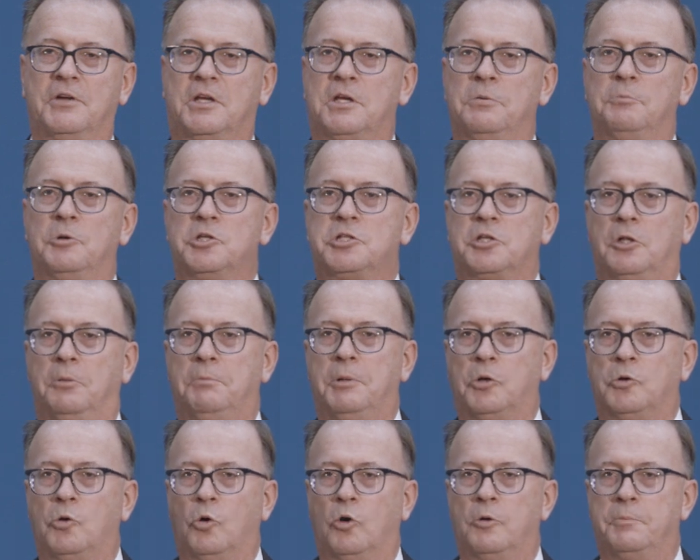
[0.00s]
a commercial
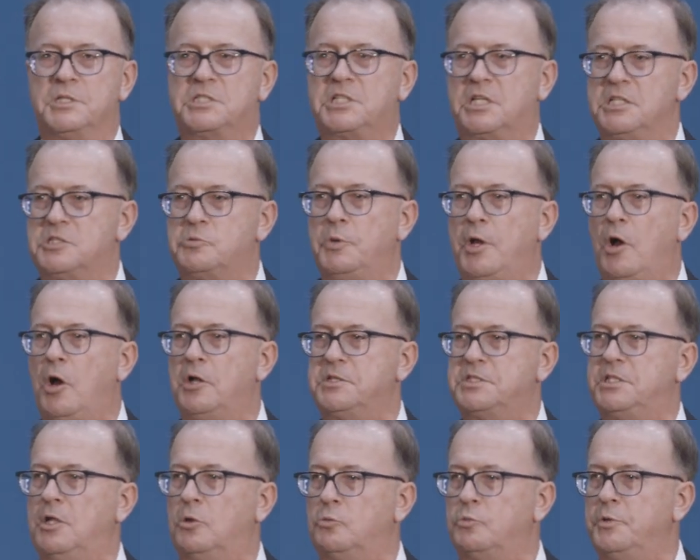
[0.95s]
about Orbis because we all
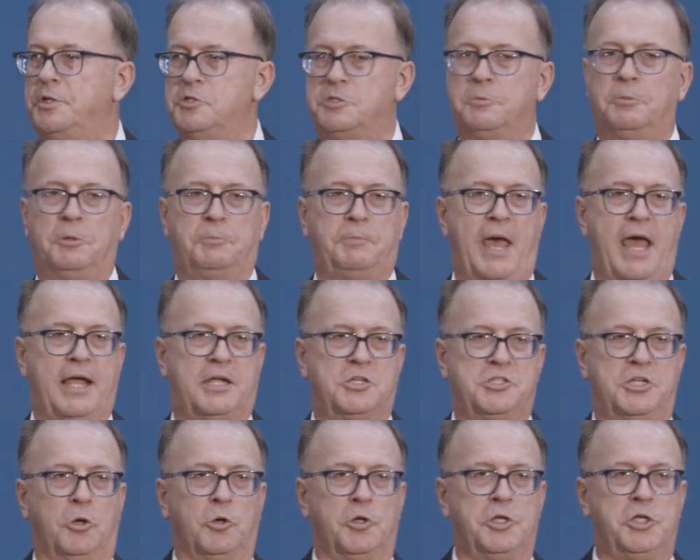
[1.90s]
sell reusable
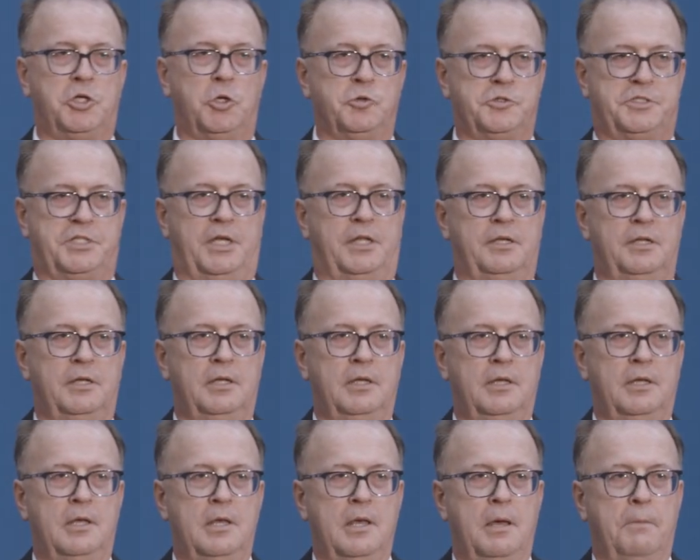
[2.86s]
packaging or use it.
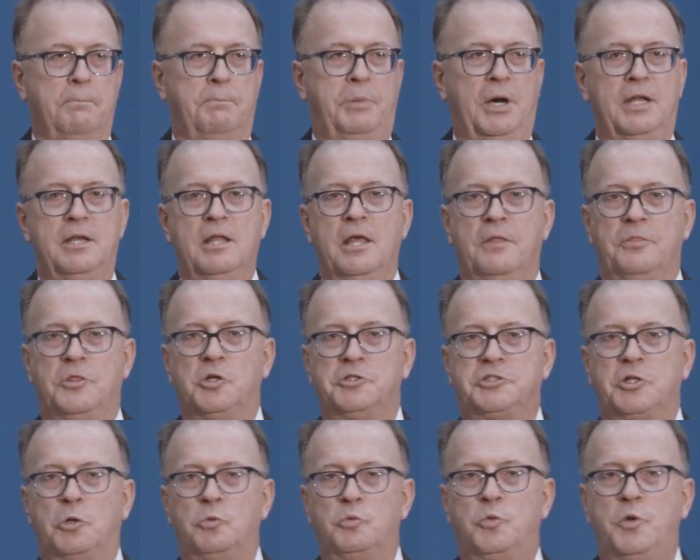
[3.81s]
But
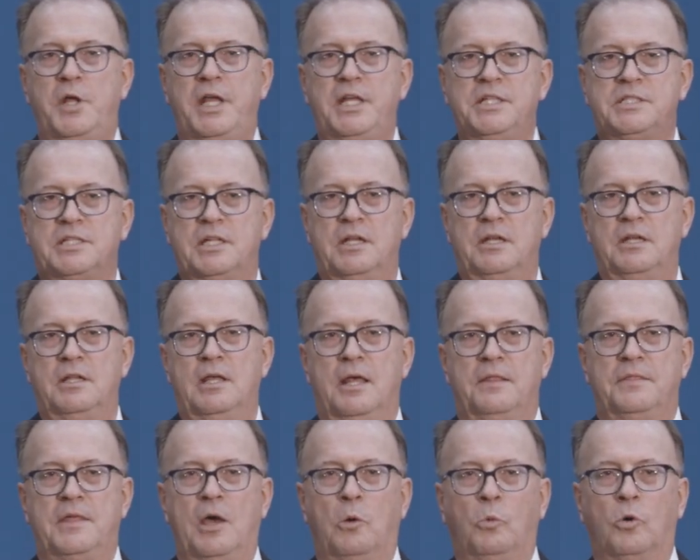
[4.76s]
there's a reason
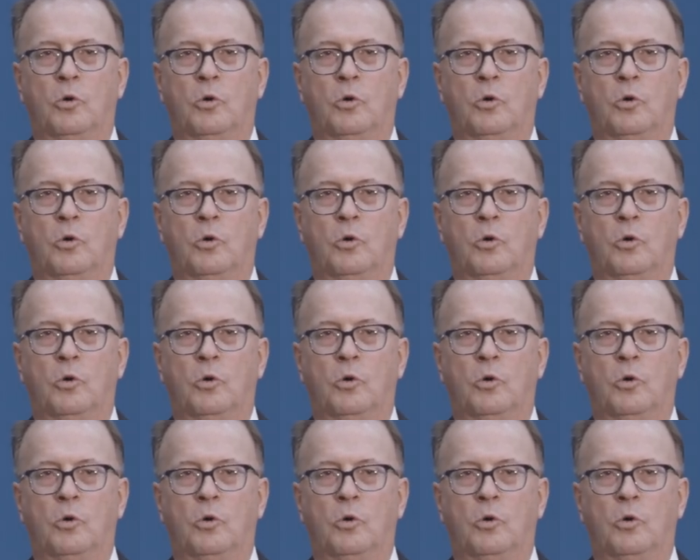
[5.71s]
that